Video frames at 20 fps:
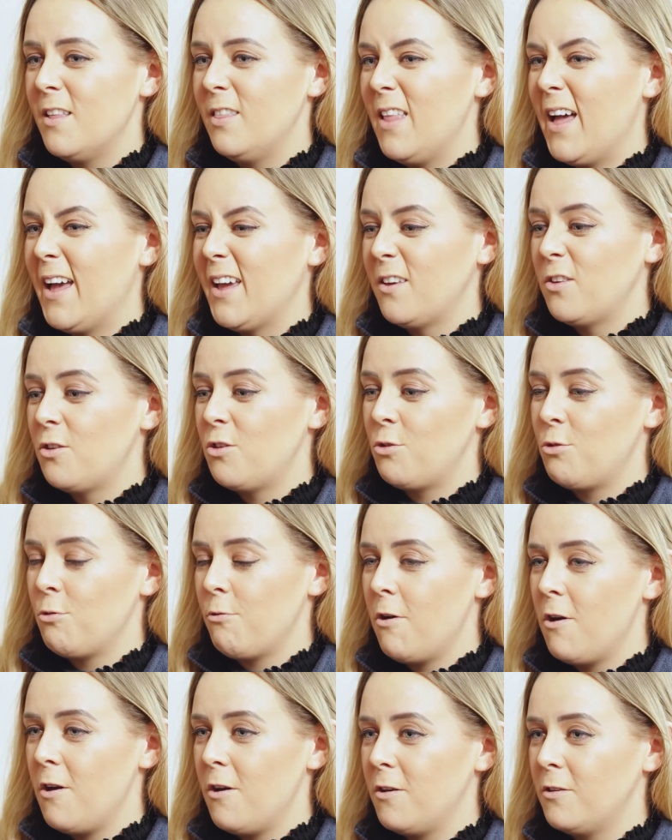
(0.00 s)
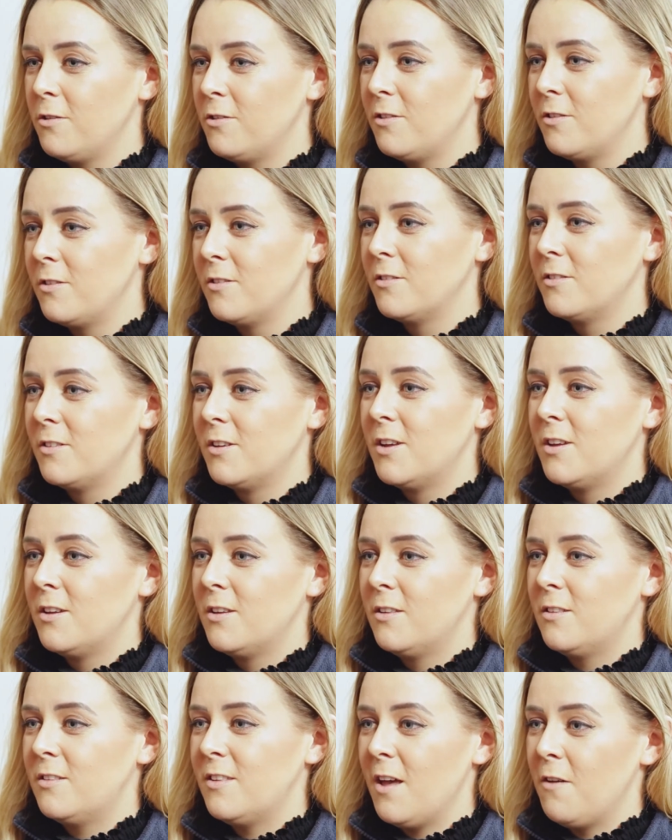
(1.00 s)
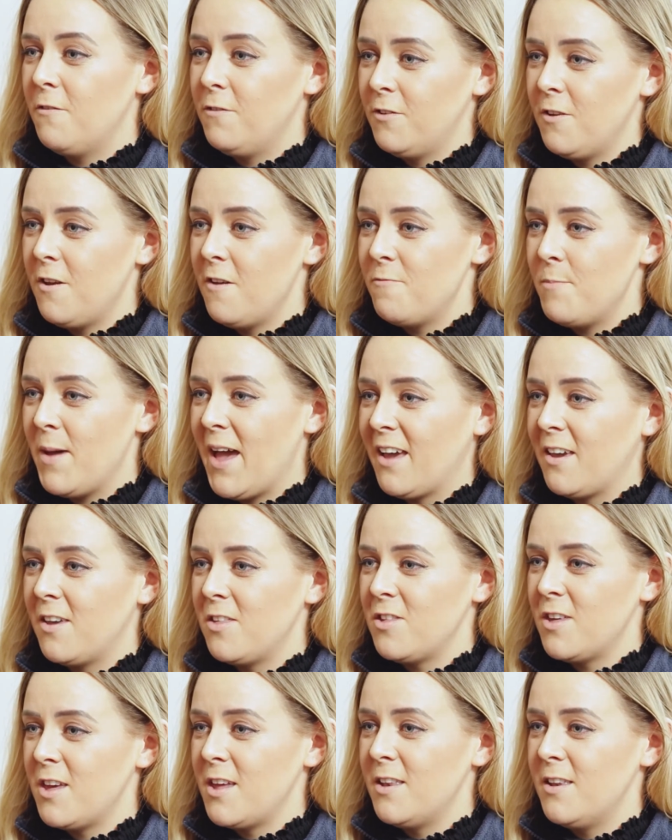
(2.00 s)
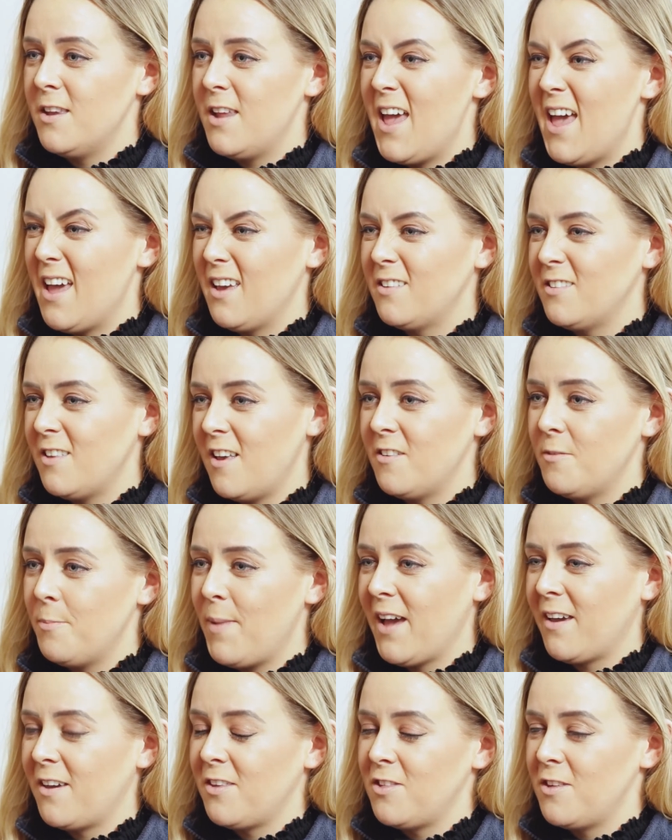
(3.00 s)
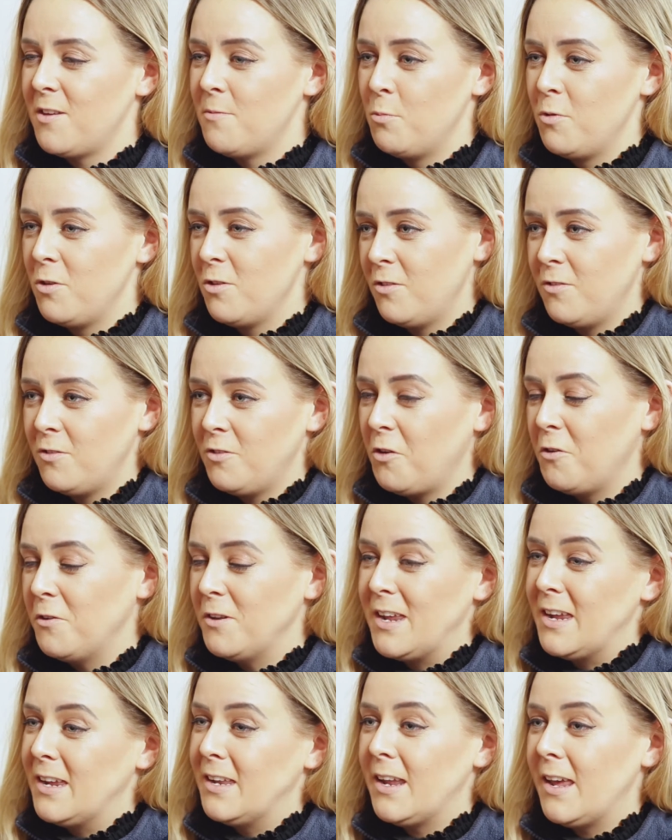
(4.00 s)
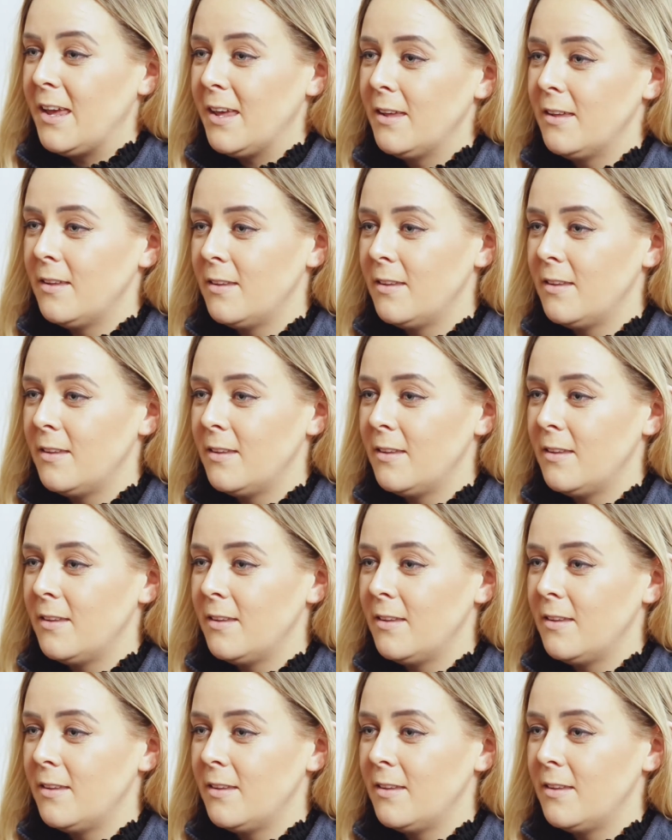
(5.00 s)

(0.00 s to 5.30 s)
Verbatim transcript: like straws, self-serve packaging, excess packaging. We just don't need it.